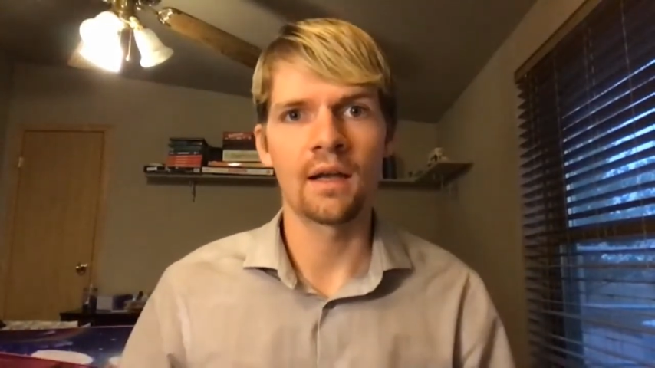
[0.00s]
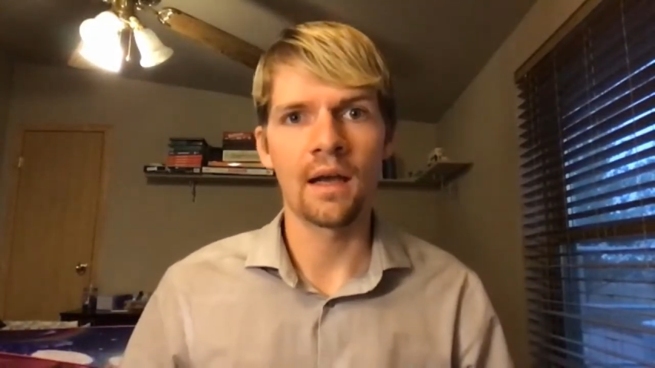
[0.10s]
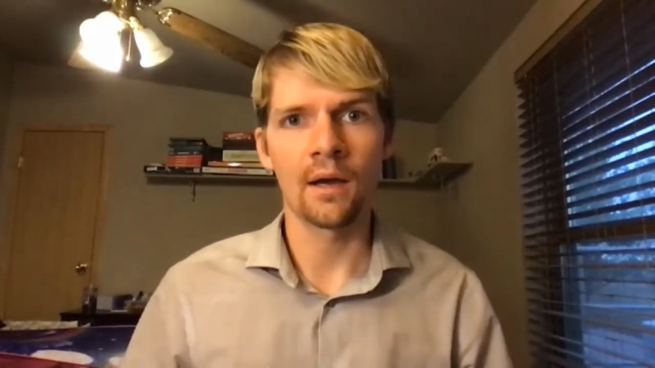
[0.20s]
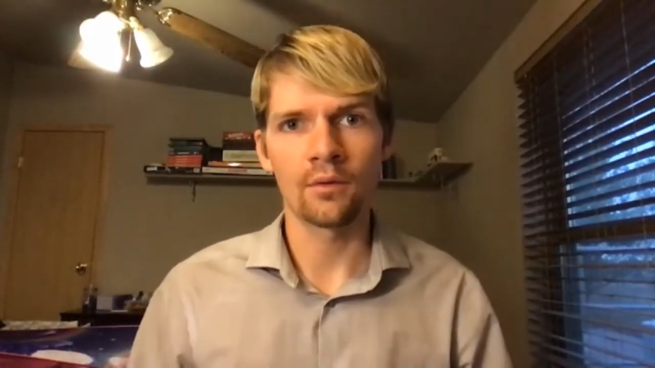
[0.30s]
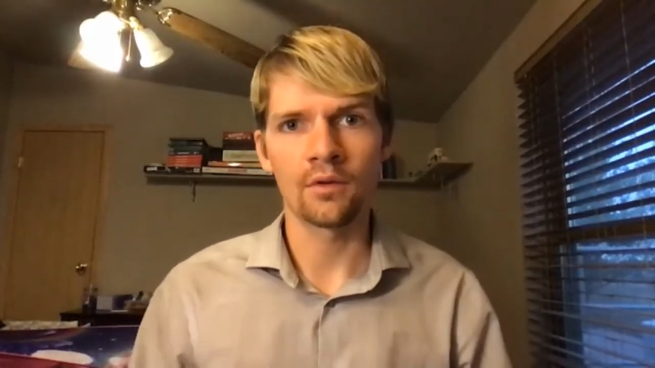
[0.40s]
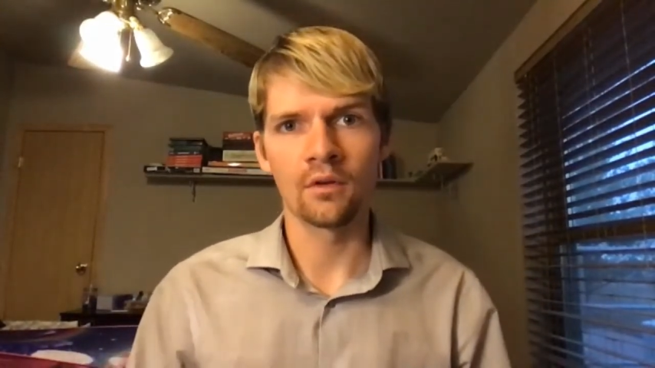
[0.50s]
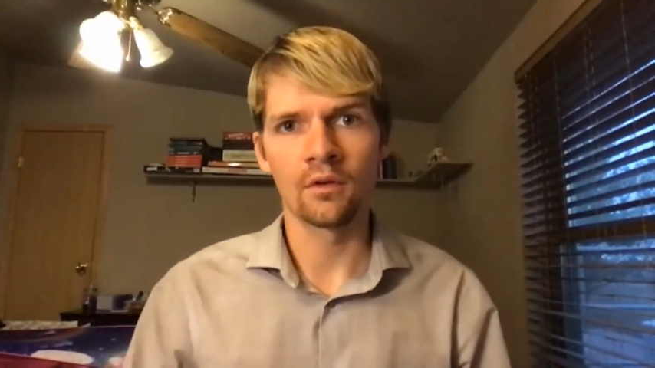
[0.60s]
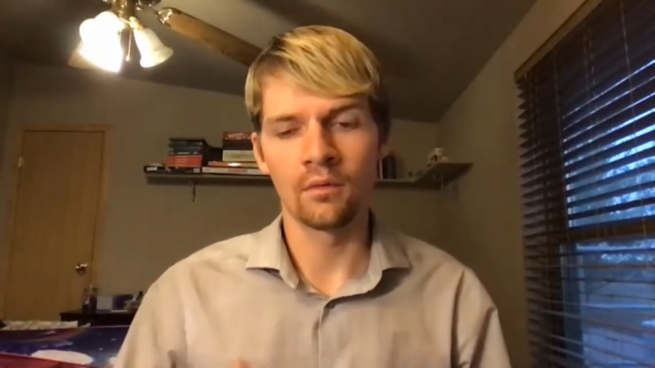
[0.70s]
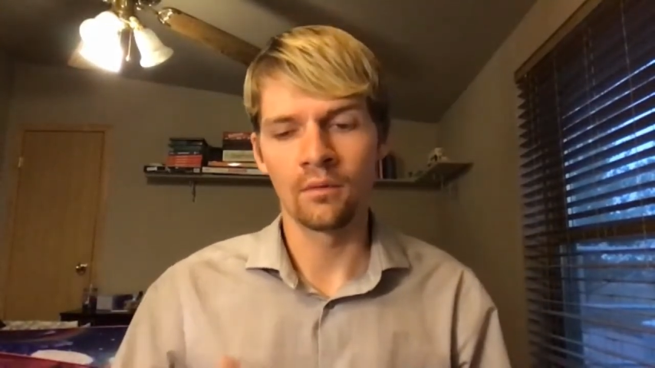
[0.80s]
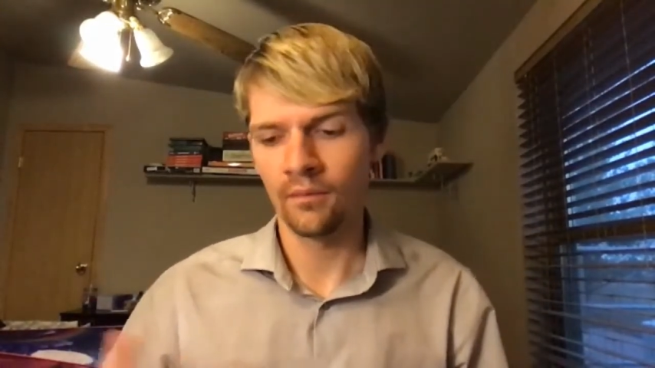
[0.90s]
How
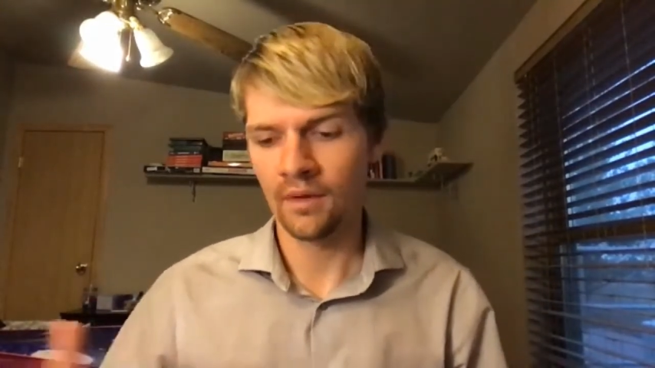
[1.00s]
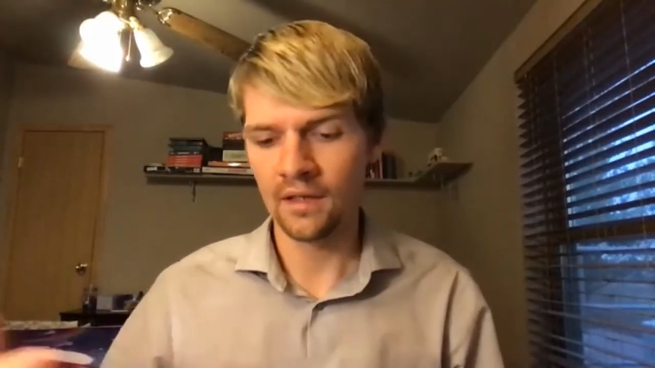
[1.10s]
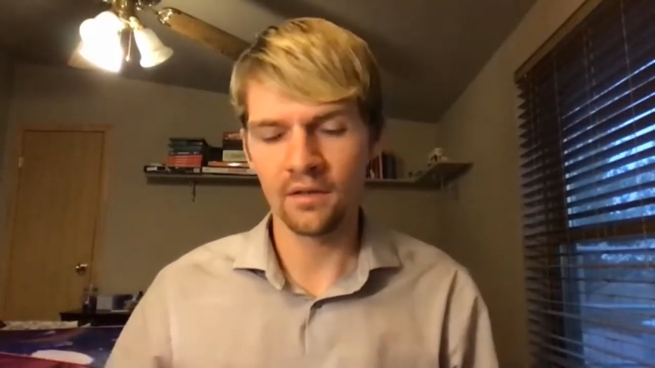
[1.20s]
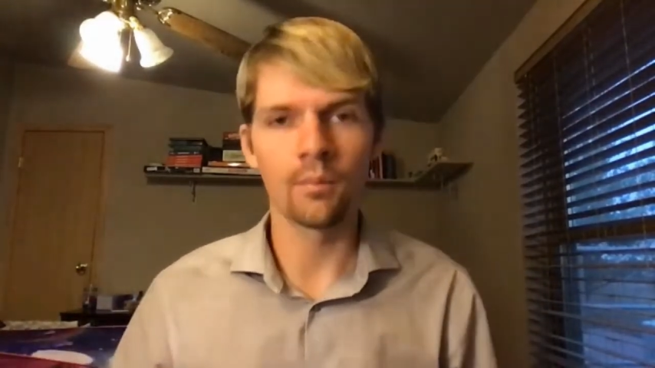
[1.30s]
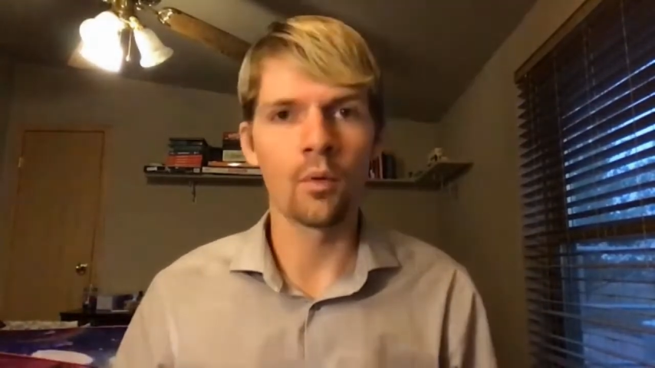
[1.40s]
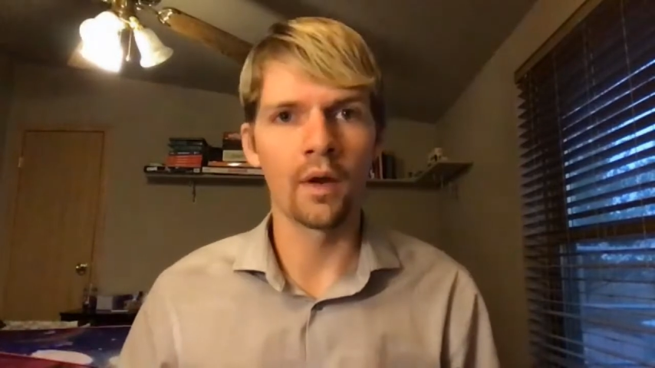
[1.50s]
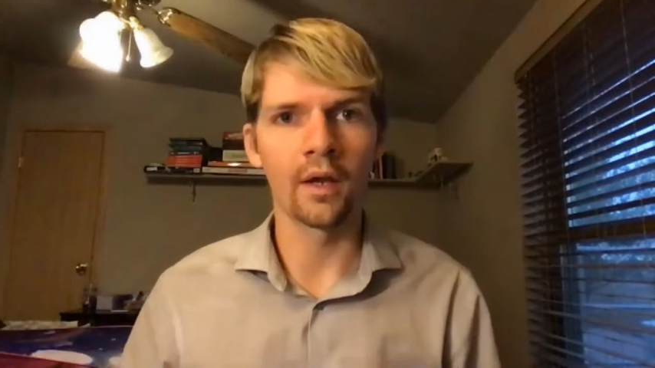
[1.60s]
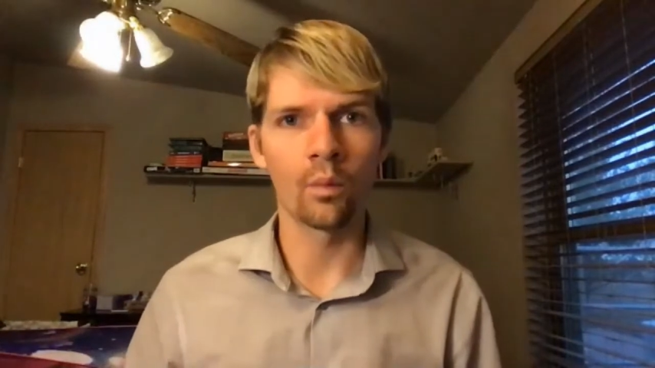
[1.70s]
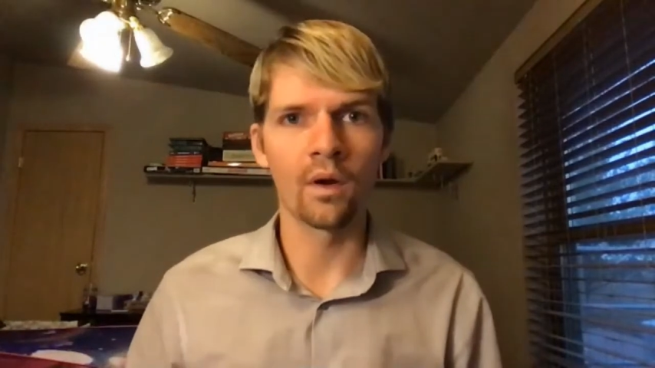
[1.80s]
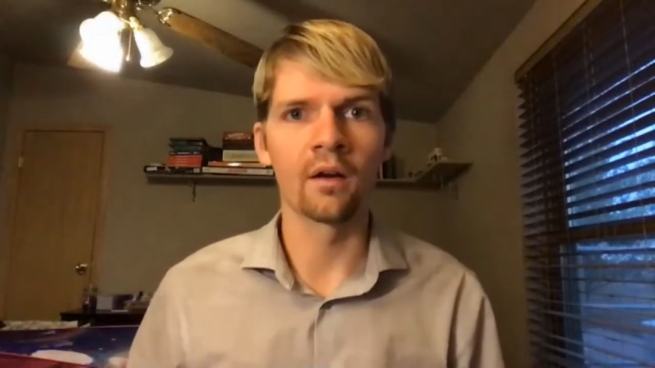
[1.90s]
to get to the
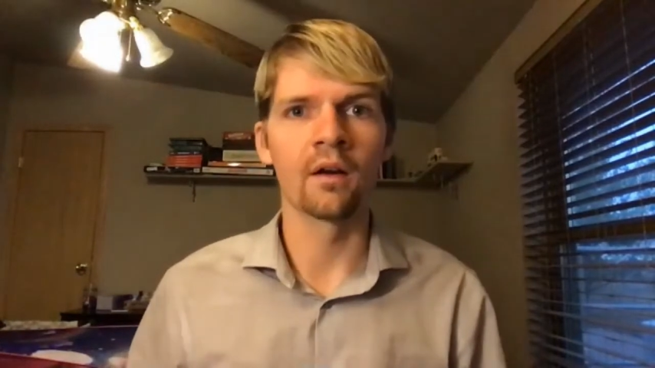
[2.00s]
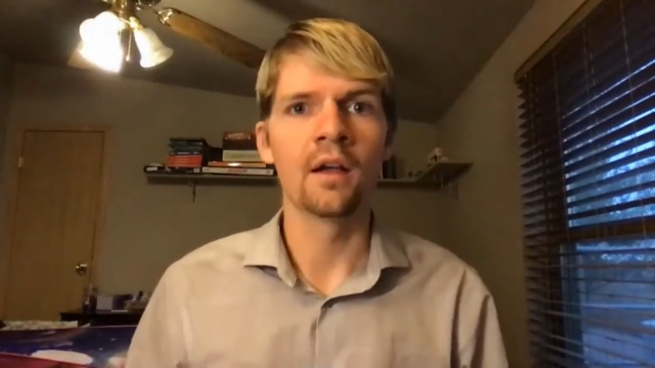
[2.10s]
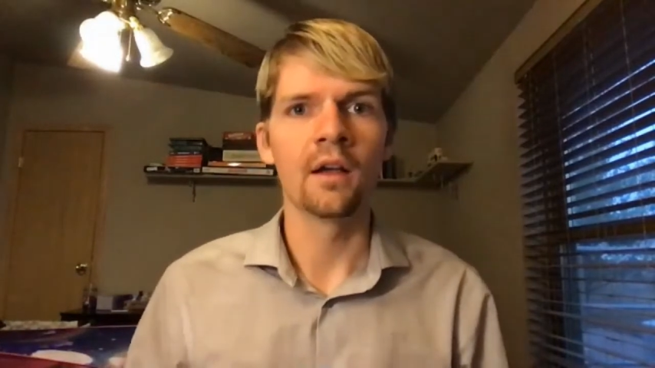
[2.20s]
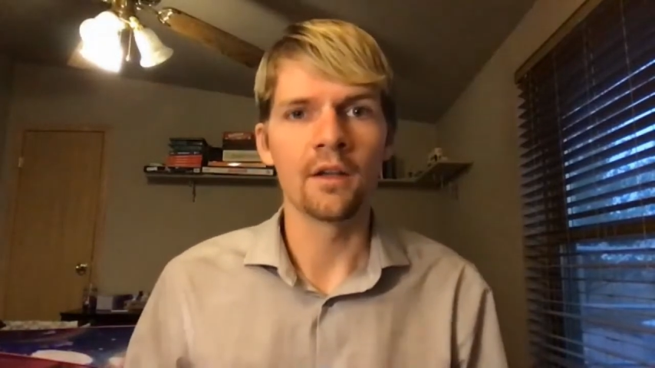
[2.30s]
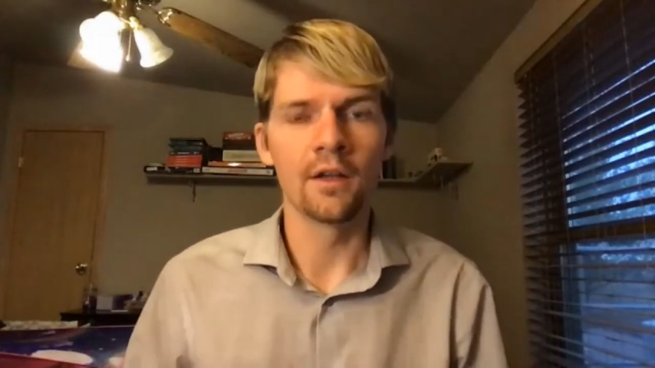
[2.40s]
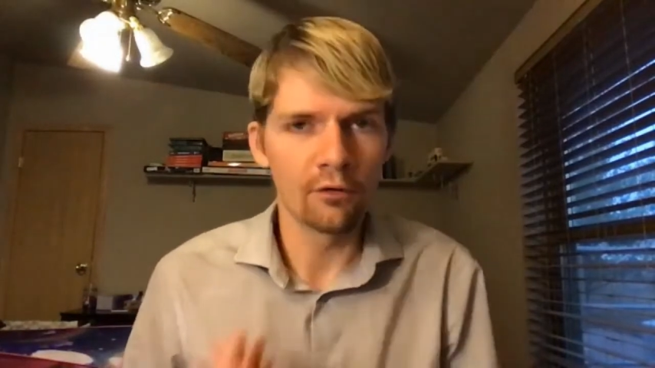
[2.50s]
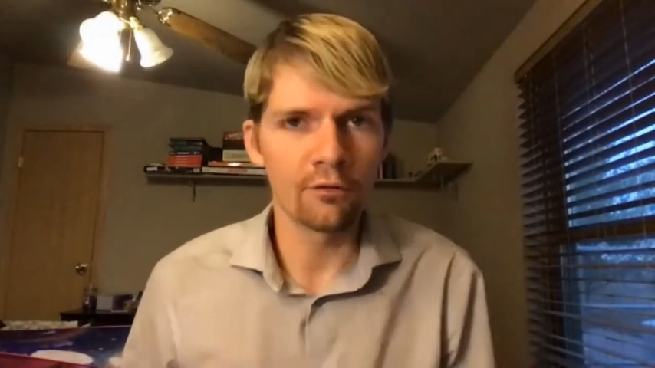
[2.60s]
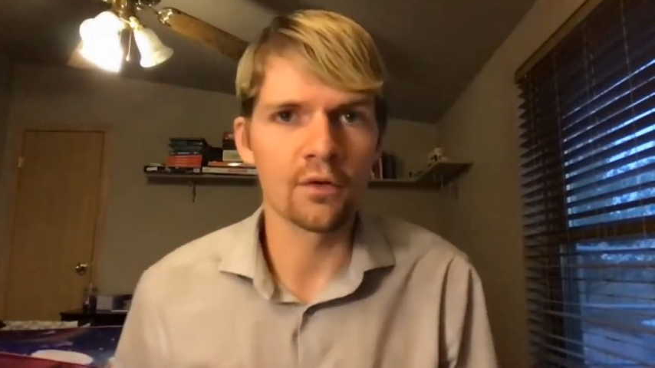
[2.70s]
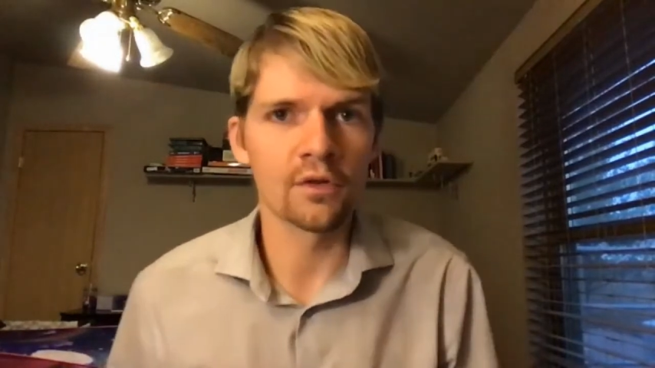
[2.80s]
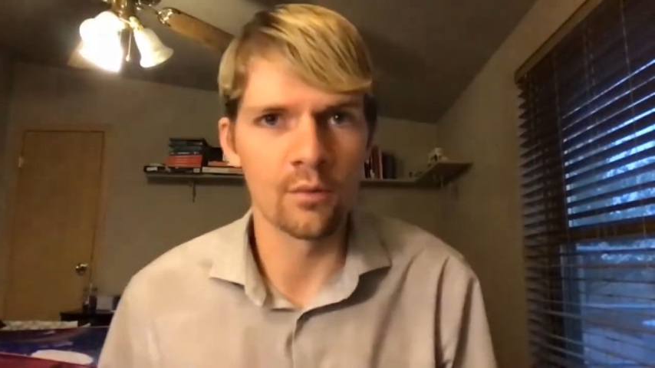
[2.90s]
point where you don't
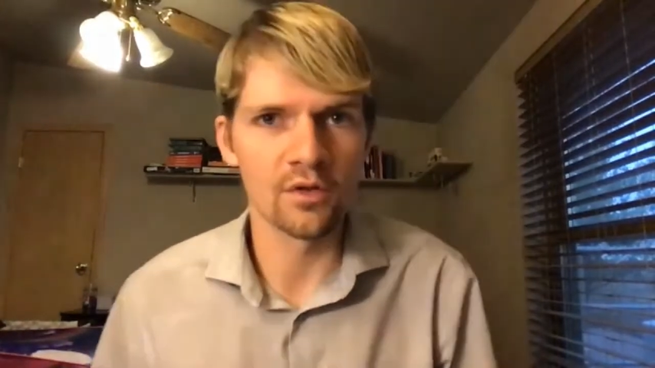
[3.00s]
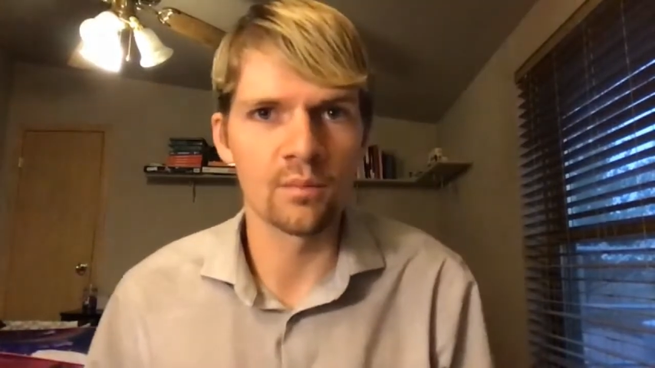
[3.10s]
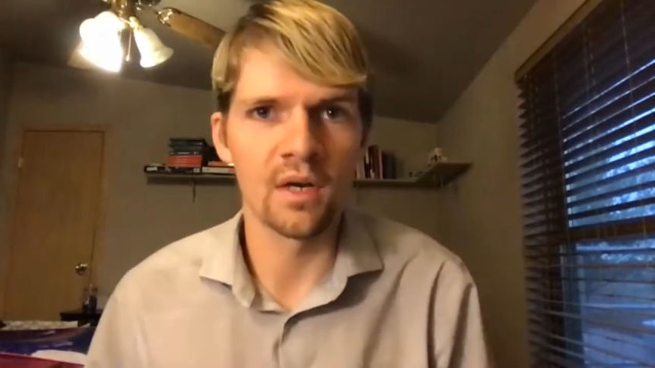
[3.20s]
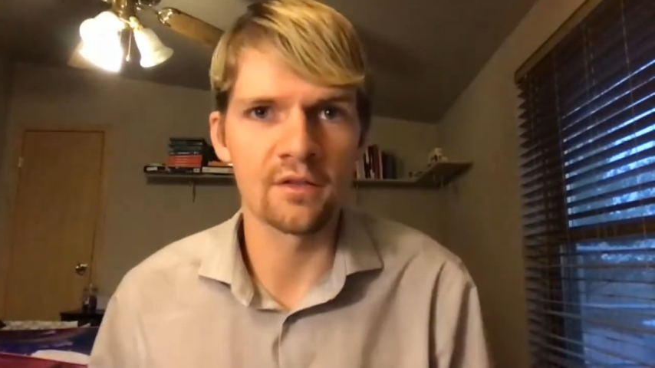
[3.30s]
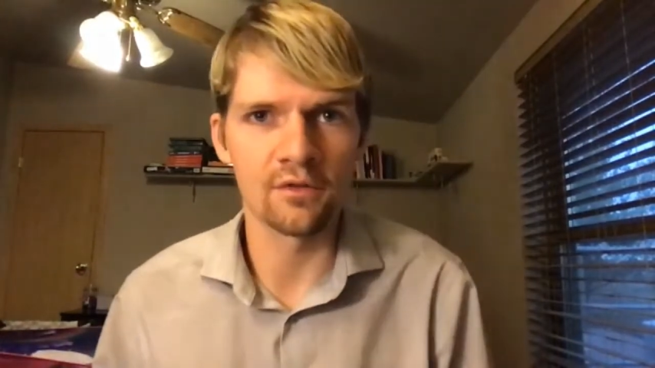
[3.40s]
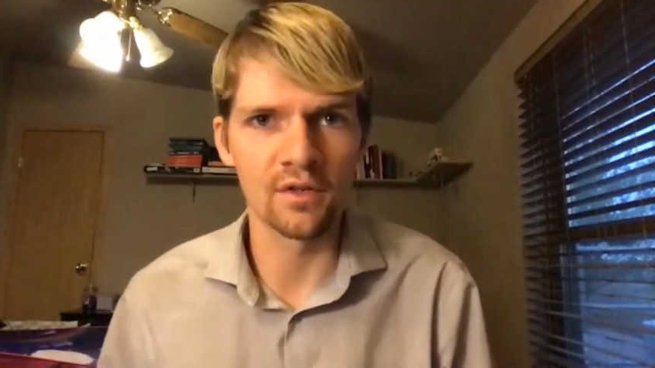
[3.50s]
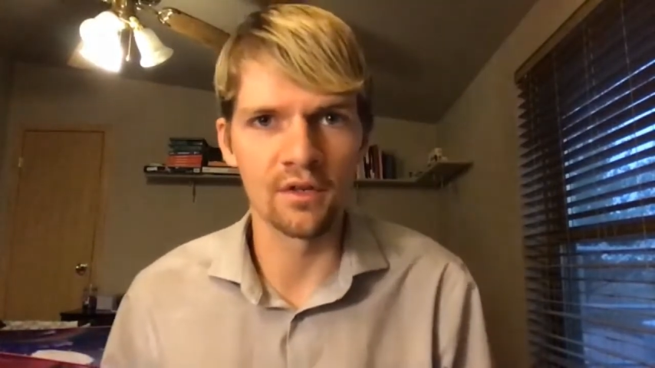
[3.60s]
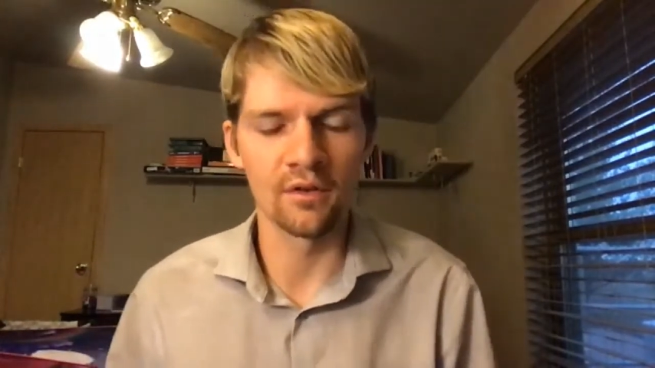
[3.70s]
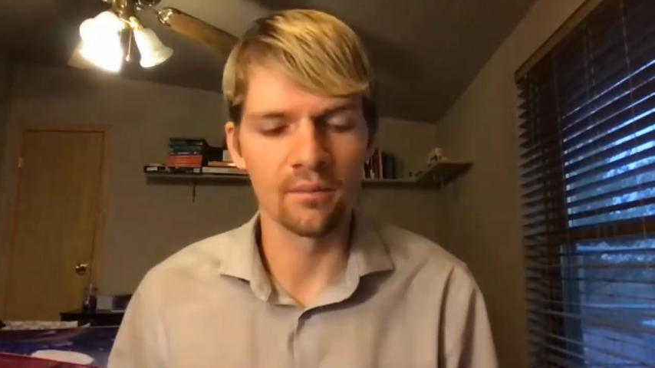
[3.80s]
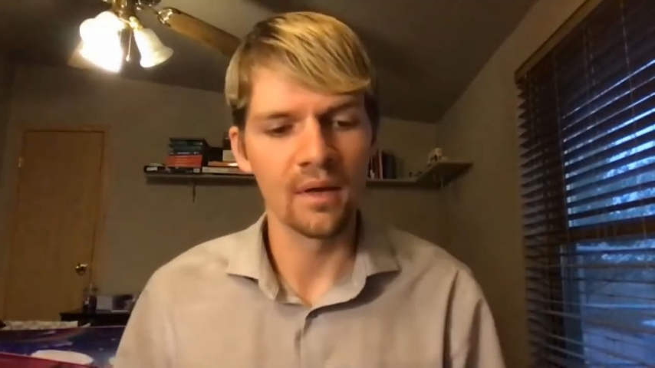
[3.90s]
feel so much imposter
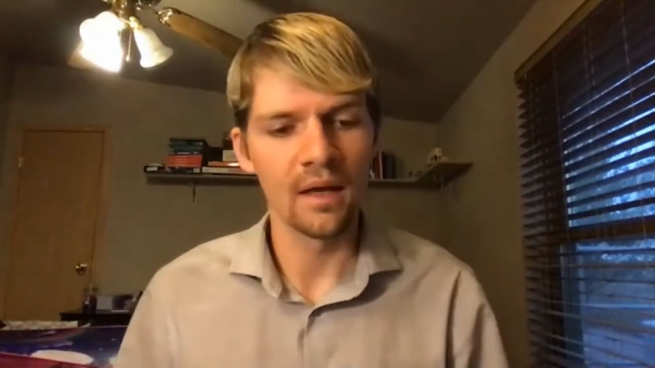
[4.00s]
syndrome.